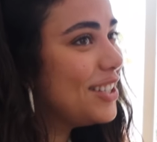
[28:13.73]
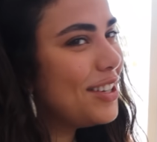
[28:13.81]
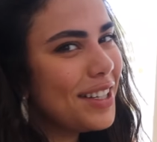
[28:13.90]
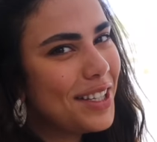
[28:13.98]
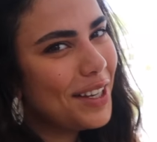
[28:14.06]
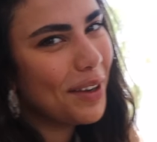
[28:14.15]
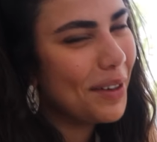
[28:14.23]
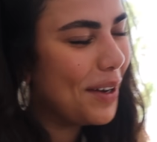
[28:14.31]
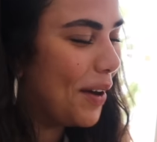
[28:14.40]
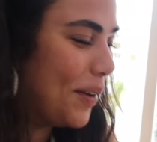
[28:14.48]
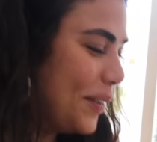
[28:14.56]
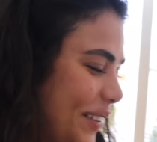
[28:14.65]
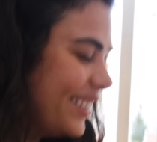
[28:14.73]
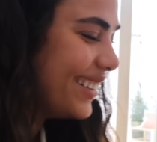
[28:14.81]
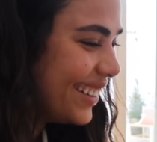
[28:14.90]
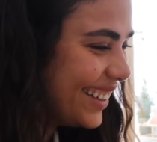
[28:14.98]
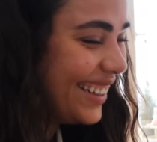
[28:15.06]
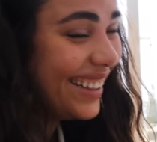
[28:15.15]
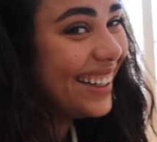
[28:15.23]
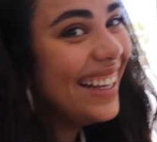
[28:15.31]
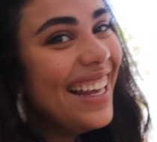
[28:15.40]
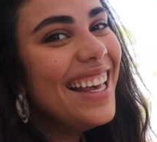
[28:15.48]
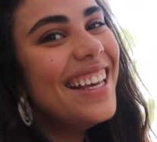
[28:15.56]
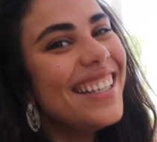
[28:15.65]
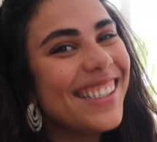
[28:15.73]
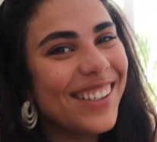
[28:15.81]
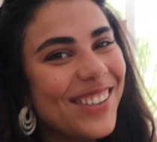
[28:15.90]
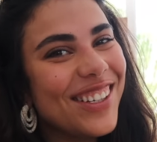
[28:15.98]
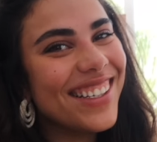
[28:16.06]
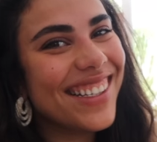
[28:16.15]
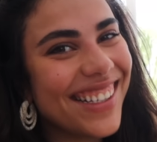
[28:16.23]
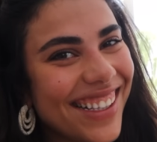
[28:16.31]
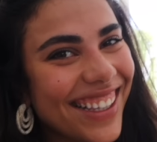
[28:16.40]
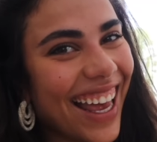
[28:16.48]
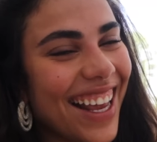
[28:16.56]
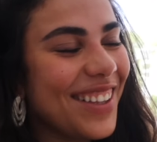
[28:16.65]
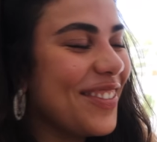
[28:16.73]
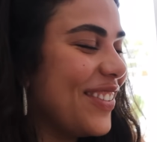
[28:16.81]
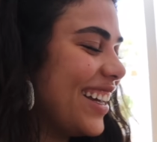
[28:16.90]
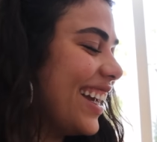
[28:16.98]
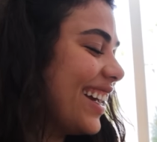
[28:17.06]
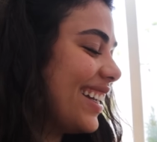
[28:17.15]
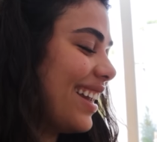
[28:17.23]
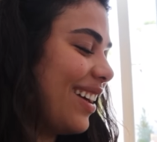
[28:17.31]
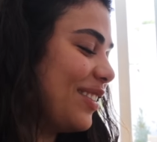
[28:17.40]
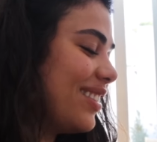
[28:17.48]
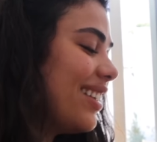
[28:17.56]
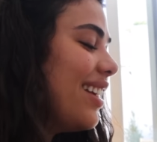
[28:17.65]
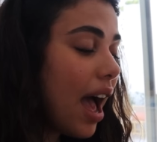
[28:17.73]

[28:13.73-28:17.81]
Just so you know. So just try to figure it out.